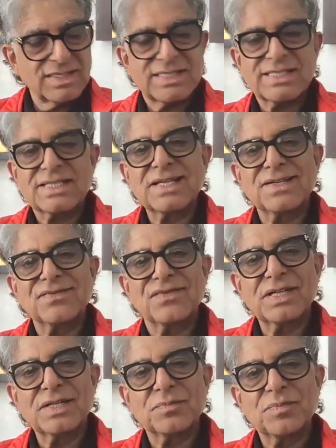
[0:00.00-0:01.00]
It's the
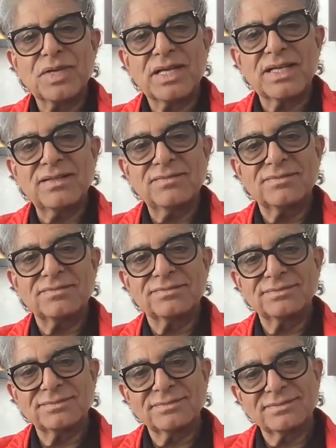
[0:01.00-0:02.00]
infinite being.
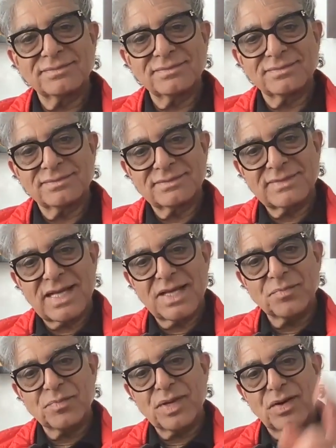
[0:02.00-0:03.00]

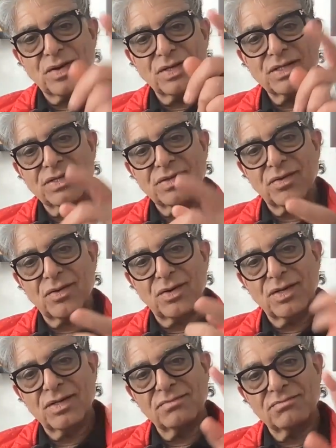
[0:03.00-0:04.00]
And beyond
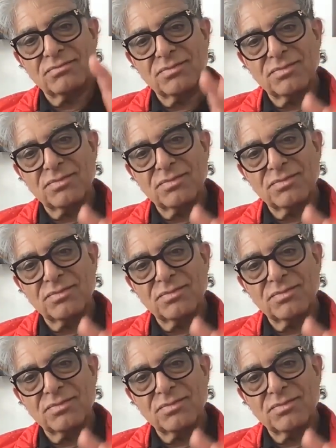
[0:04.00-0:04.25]
all